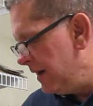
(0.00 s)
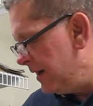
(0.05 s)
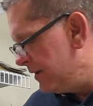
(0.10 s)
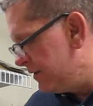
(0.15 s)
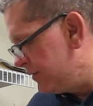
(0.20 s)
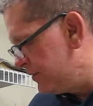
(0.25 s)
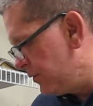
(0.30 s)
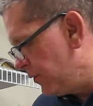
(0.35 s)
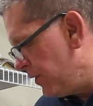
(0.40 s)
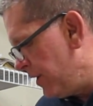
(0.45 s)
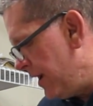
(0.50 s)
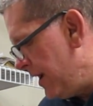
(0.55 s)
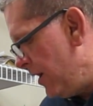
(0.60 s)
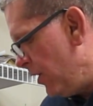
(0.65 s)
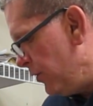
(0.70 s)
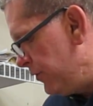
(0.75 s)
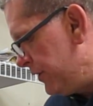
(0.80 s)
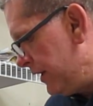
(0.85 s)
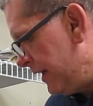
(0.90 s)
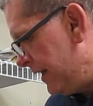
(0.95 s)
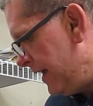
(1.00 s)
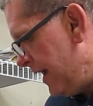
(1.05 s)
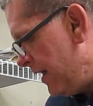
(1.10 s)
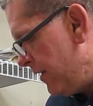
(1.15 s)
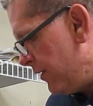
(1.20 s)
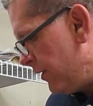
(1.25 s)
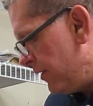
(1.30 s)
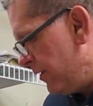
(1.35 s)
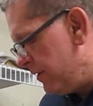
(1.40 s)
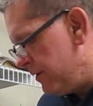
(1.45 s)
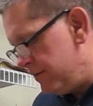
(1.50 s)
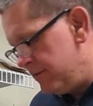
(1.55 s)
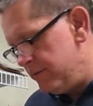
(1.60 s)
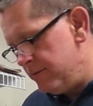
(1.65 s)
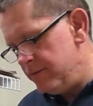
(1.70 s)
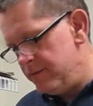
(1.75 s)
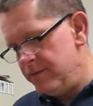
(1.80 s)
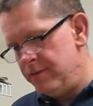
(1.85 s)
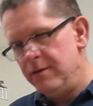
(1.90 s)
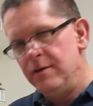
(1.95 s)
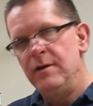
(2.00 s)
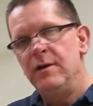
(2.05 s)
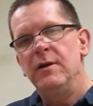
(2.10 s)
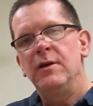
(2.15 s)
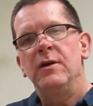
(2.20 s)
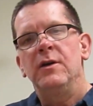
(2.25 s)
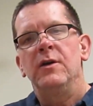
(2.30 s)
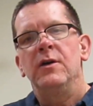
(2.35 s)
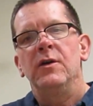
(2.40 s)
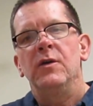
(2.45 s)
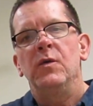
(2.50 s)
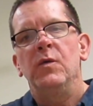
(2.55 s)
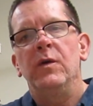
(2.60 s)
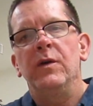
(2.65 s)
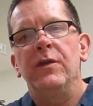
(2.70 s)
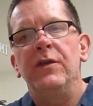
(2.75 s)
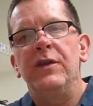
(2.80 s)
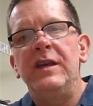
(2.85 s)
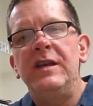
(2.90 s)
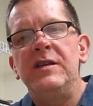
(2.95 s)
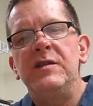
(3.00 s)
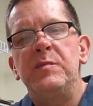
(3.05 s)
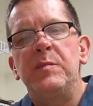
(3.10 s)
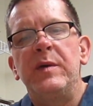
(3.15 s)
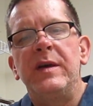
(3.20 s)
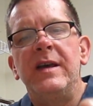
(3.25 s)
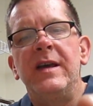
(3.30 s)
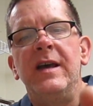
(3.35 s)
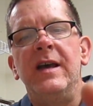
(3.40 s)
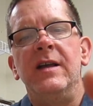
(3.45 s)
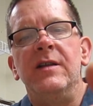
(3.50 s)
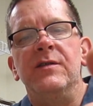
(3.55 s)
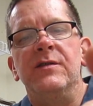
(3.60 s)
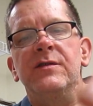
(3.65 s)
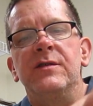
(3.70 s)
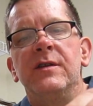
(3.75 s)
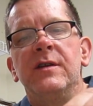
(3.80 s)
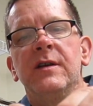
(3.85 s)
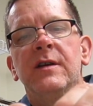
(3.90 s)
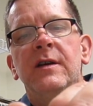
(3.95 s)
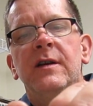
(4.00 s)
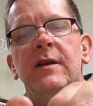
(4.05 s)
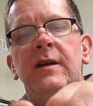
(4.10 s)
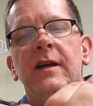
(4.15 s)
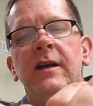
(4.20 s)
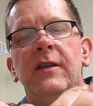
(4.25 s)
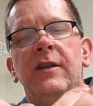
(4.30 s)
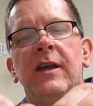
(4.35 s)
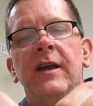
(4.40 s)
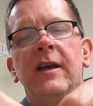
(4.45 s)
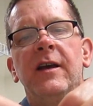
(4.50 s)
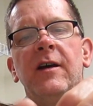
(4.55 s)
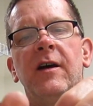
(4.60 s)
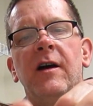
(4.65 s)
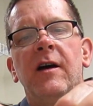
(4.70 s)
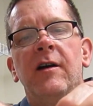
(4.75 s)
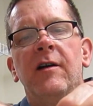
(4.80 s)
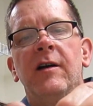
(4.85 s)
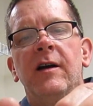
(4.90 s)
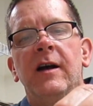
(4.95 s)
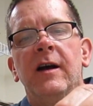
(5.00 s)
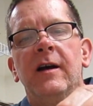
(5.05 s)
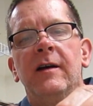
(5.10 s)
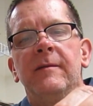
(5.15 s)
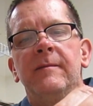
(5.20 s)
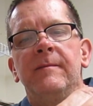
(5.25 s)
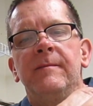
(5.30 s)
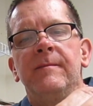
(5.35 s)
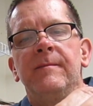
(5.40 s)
sort of held together with these pins, and they are,